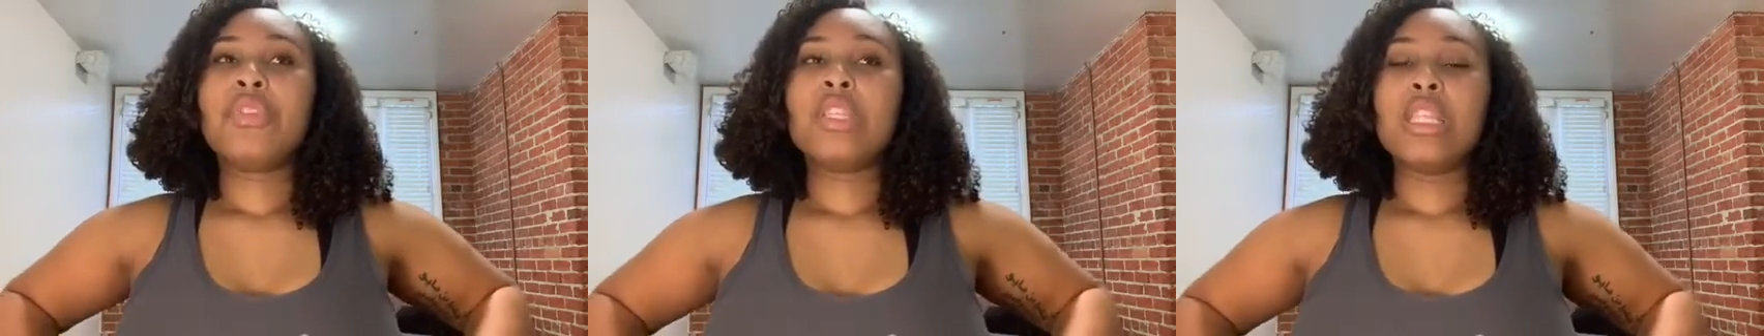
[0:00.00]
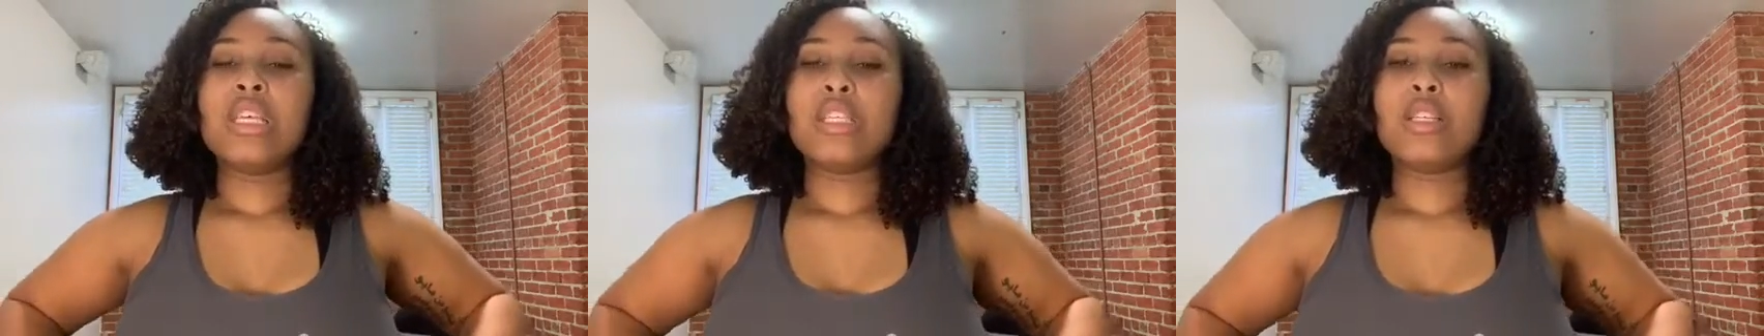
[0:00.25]

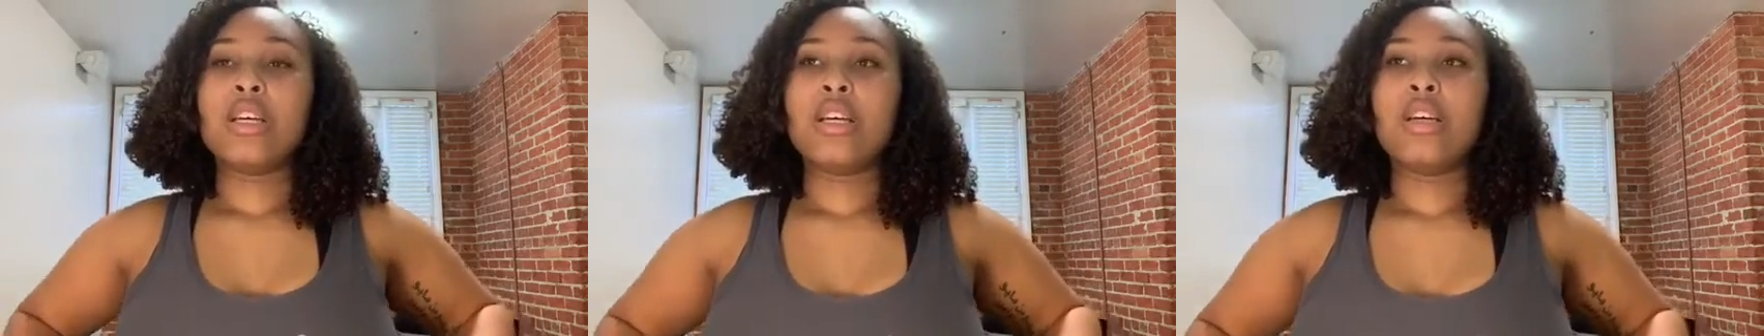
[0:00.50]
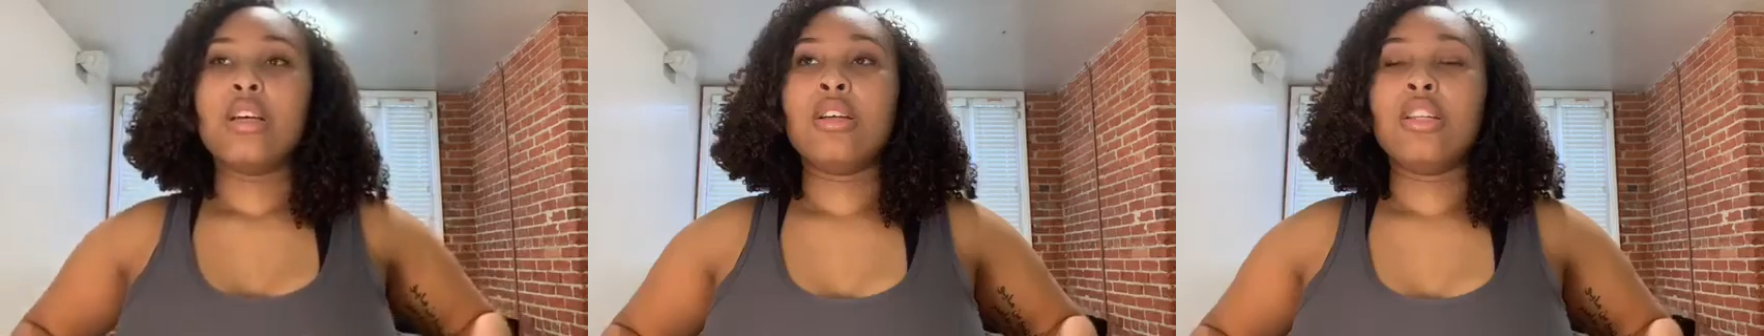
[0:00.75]
this
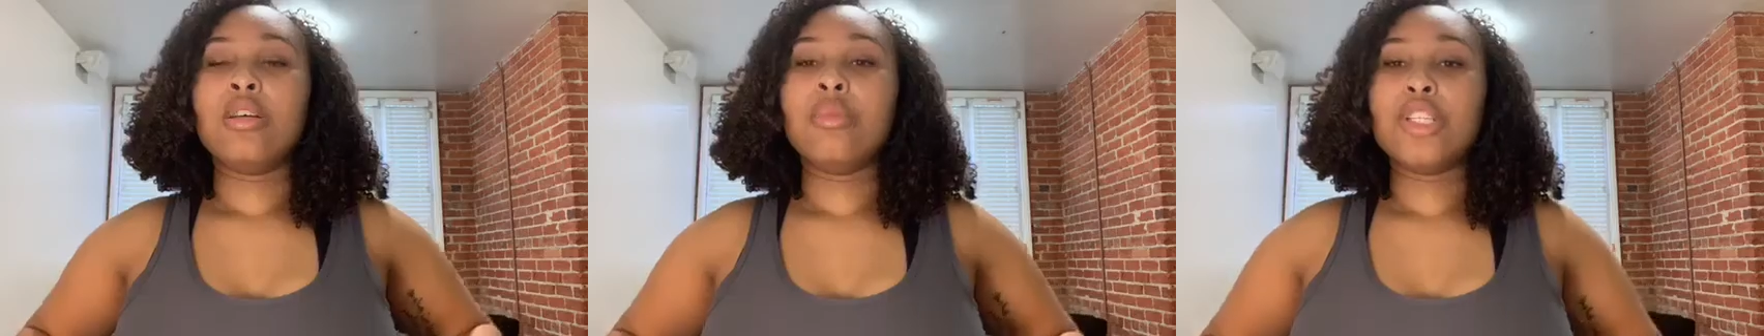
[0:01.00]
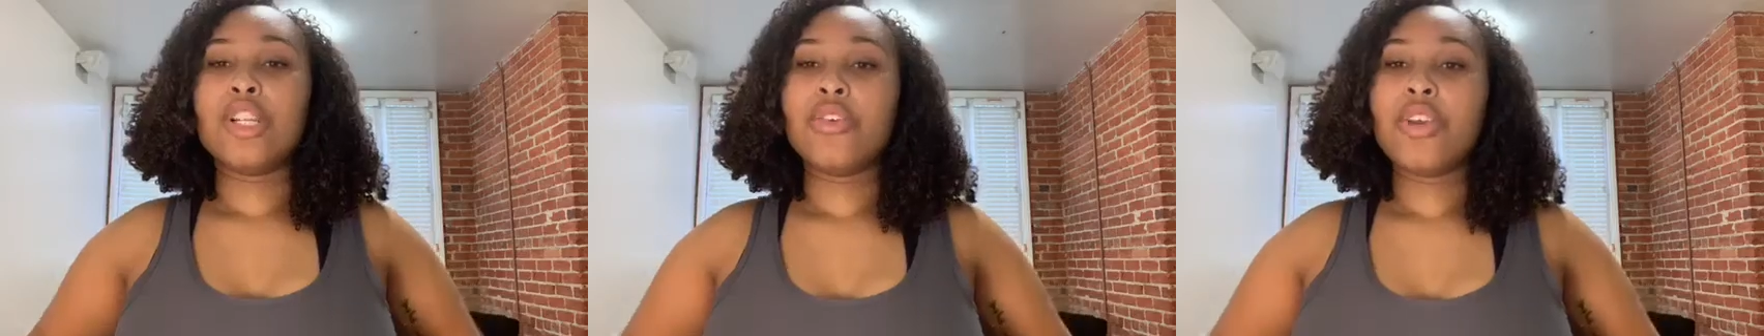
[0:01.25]
the
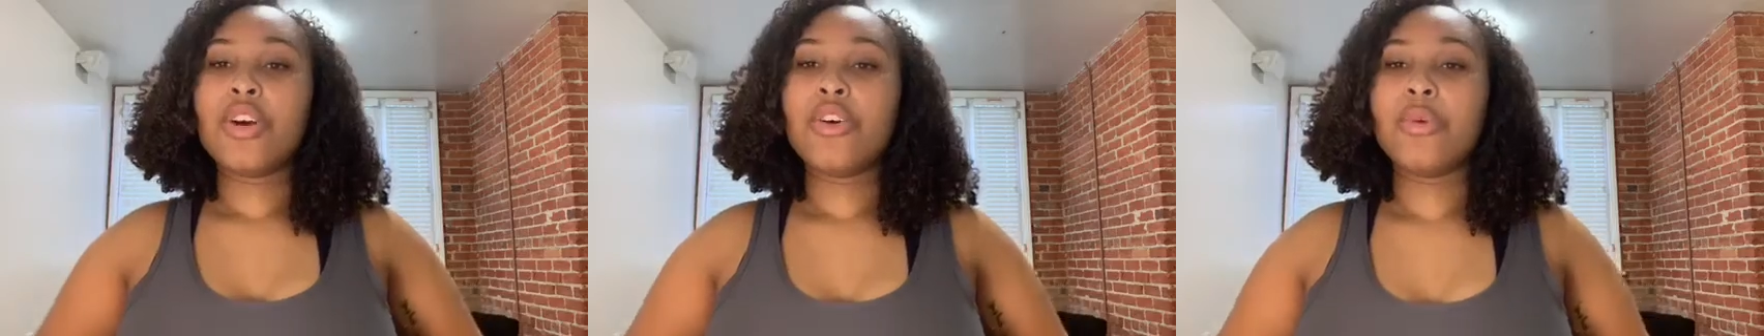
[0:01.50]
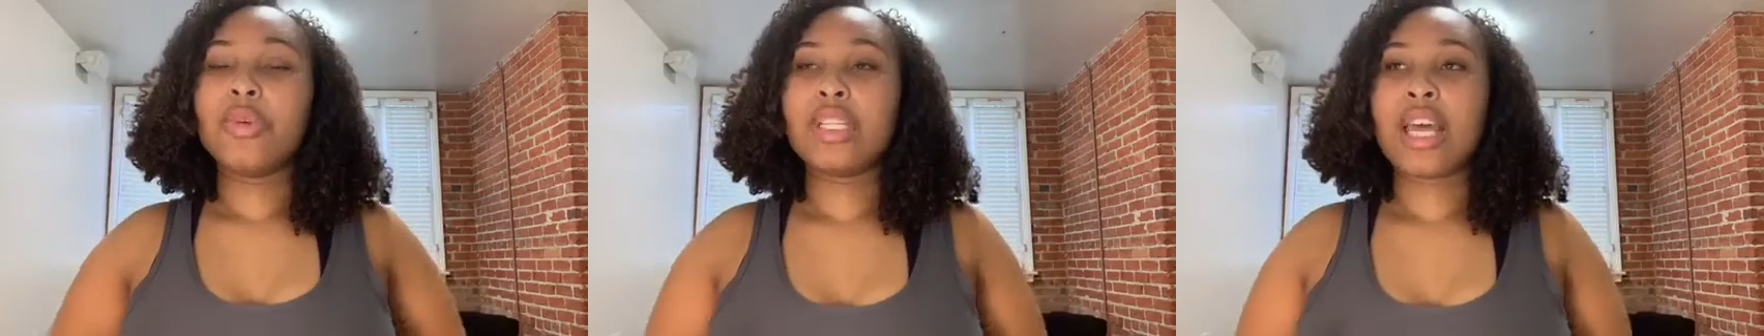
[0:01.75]
material, it was